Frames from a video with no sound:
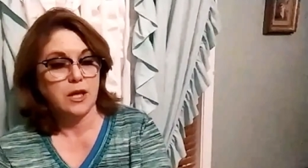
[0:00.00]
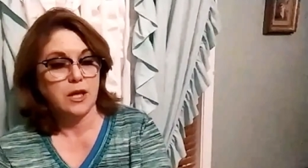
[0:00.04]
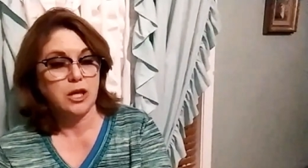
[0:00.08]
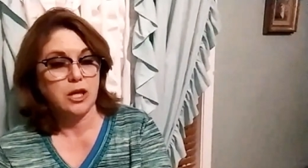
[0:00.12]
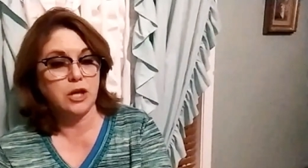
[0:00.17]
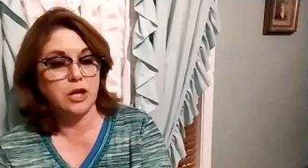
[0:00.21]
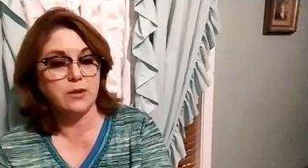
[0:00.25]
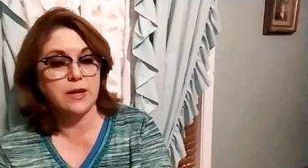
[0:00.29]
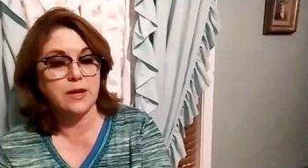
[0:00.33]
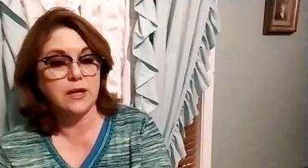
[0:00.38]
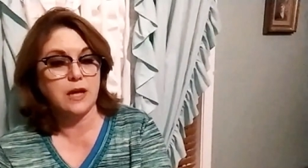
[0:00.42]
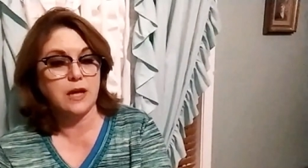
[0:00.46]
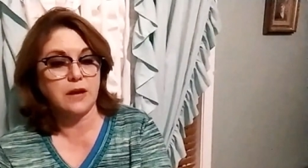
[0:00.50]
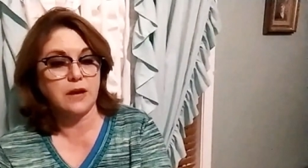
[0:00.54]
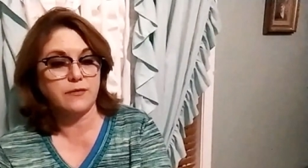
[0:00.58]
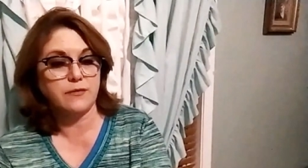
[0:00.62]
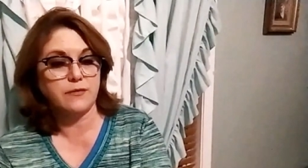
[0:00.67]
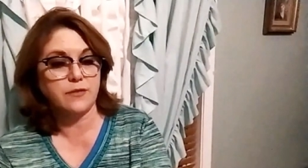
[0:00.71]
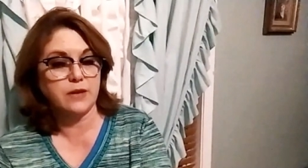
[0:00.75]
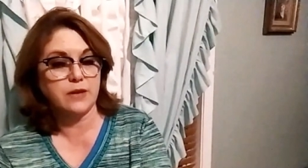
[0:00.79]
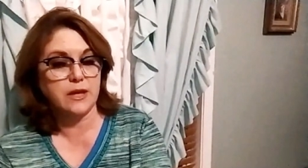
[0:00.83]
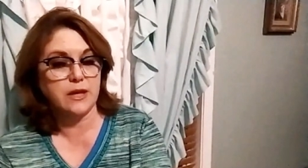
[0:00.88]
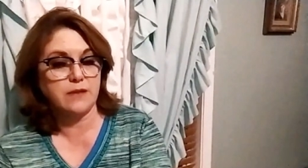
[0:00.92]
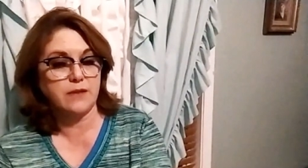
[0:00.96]
You cannot
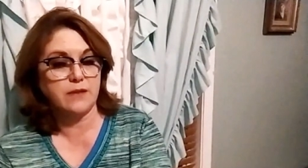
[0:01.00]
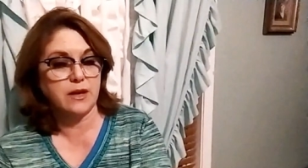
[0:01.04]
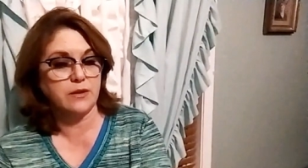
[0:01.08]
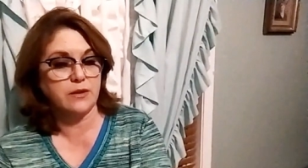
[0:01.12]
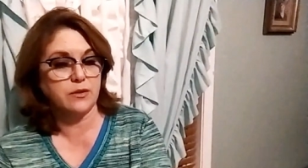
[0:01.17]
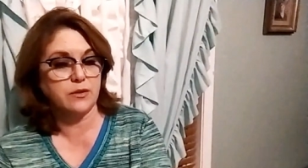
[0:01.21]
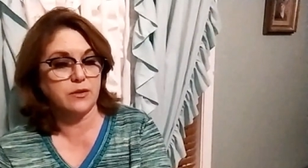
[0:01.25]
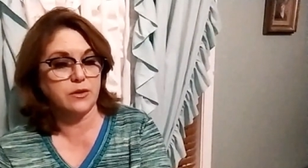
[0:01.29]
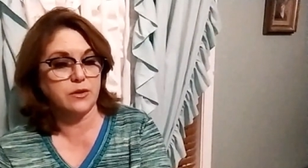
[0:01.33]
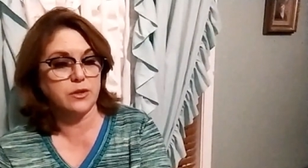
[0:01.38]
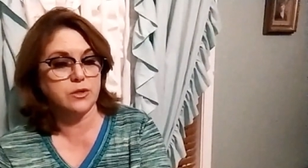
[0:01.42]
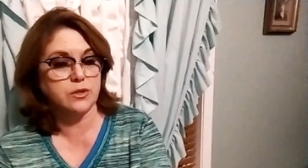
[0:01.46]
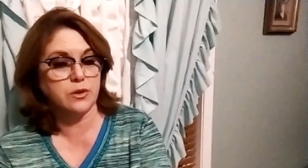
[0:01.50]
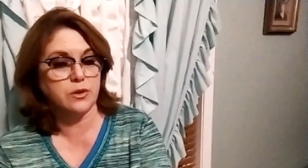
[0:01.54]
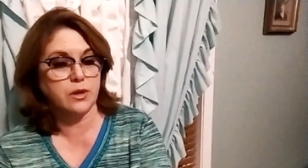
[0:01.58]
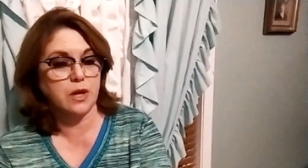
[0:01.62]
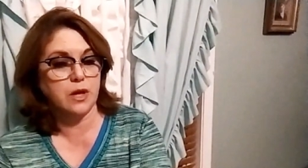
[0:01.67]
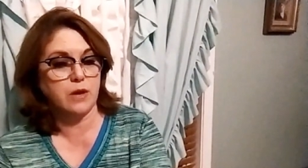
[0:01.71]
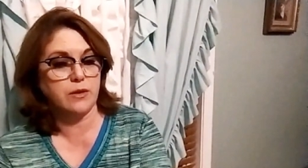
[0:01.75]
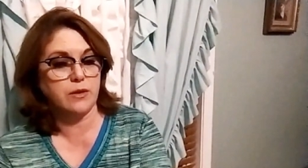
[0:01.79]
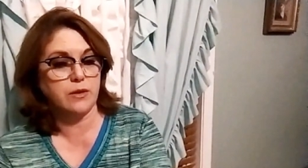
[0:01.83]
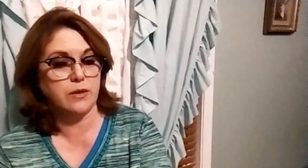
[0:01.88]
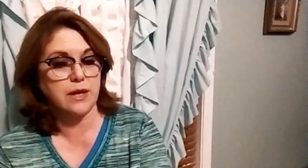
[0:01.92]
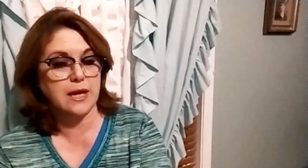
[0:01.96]
forgive others or
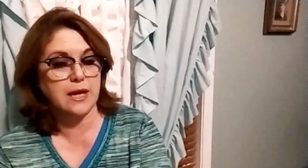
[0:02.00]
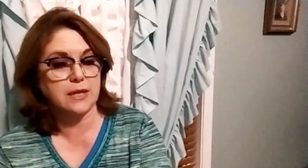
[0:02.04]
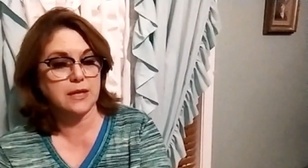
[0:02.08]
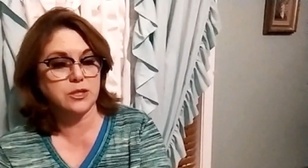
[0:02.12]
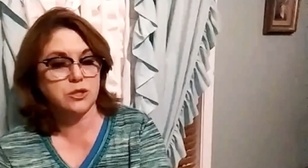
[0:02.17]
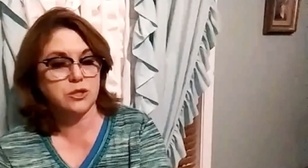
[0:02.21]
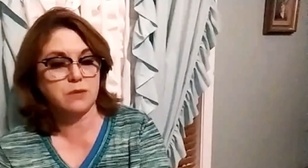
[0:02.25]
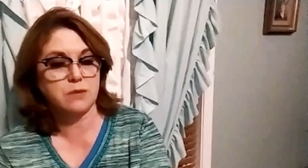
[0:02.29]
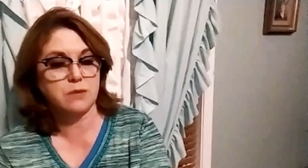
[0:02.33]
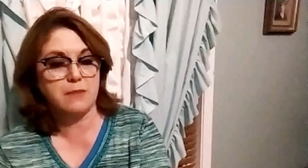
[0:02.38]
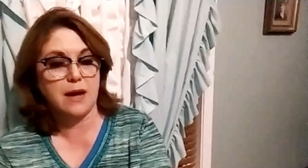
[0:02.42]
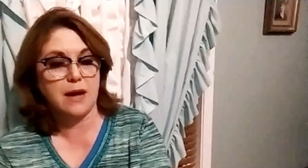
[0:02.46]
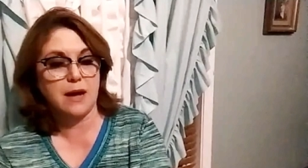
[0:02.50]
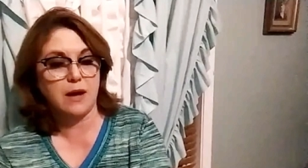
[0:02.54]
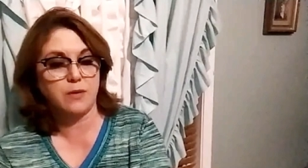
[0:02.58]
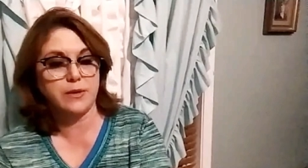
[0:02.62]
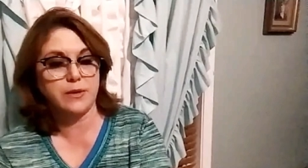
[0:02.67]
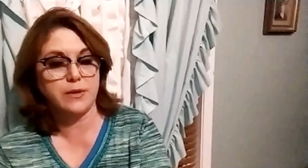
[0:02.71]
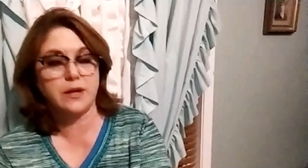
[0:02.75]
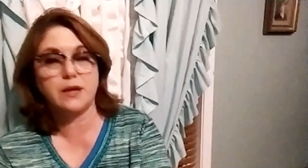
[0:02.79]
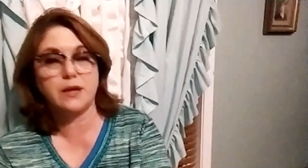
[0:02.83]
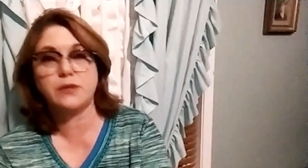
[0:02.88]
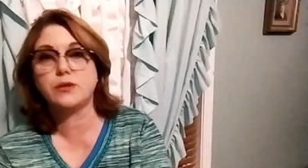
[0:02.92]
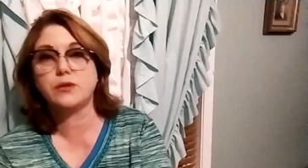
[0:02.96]
go the extra mile
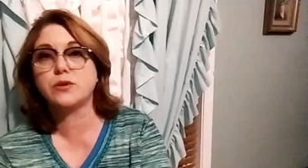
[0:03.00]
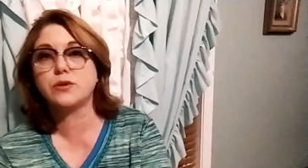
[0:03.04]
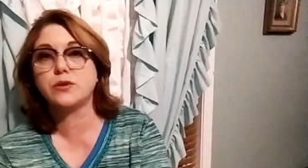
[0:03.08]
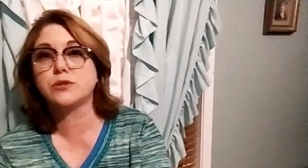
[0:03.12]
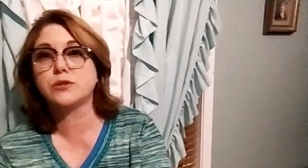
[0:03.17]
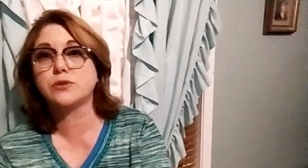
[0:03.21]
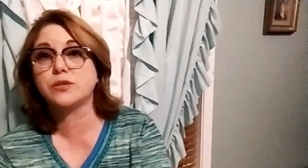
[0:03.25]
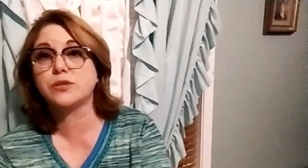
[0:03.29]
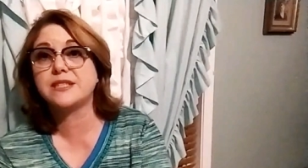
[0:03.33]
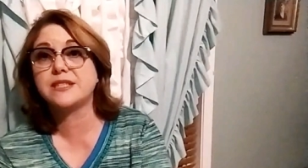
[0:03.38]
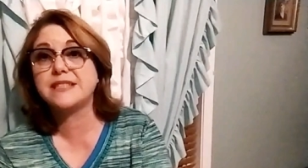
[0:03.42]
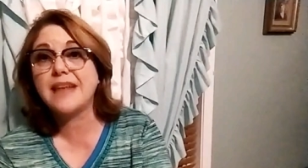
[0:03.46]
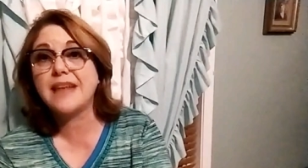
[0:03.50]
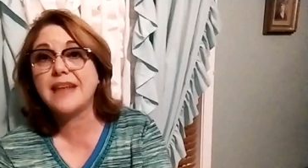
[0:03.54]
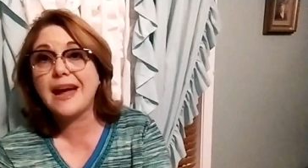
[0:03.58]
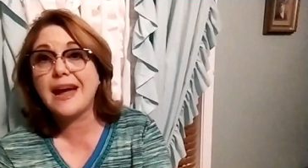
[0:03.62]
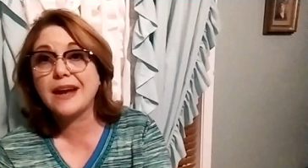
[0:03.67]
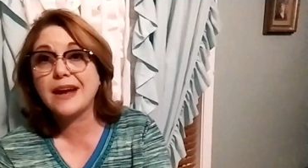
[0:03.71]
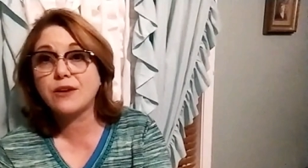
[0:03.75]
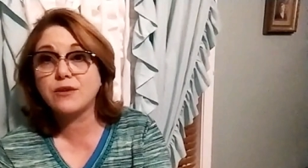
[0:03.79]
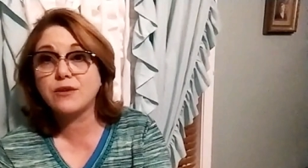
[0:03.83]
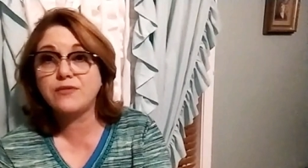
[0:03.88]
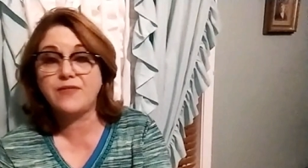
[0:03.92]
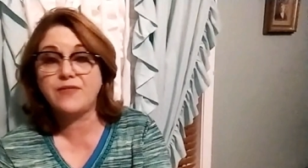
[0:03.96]
with others or
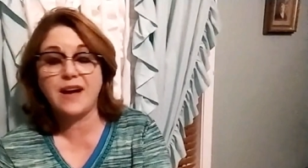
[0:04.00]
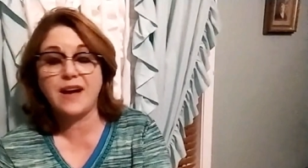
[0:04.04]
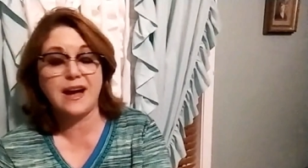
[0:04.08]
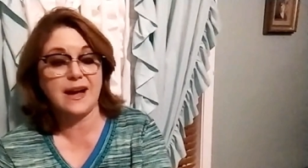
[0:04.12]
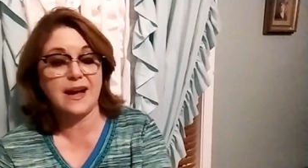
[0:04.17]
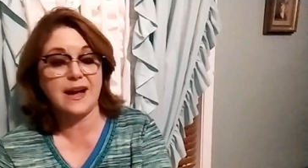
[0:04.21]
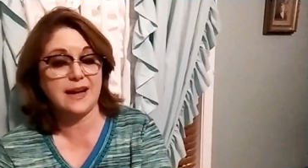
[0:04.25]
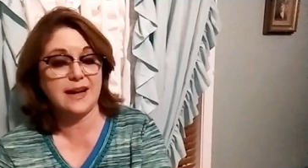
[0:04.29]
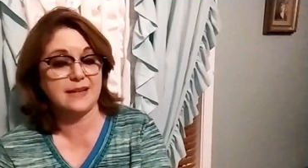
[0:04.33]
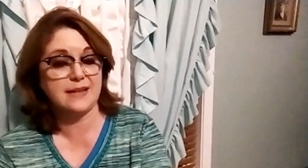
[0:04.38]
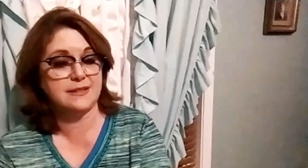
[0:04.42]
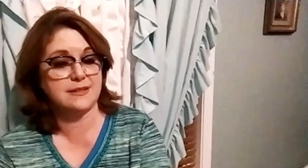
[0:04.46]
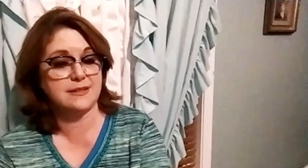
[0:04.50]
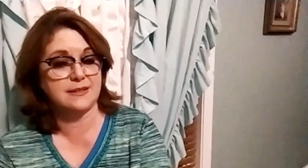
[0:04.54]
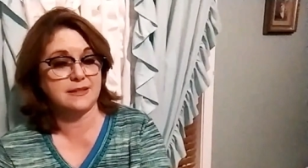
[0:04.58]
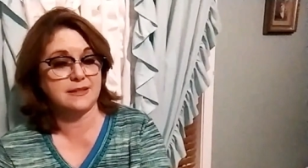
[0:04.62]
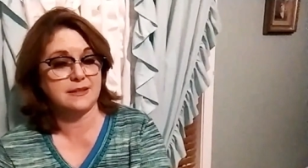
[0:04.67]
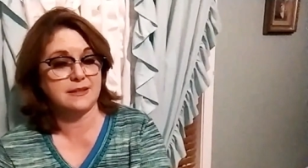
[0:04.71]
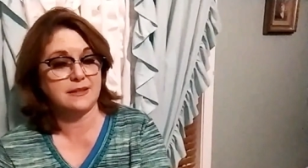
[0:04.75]
sacrifice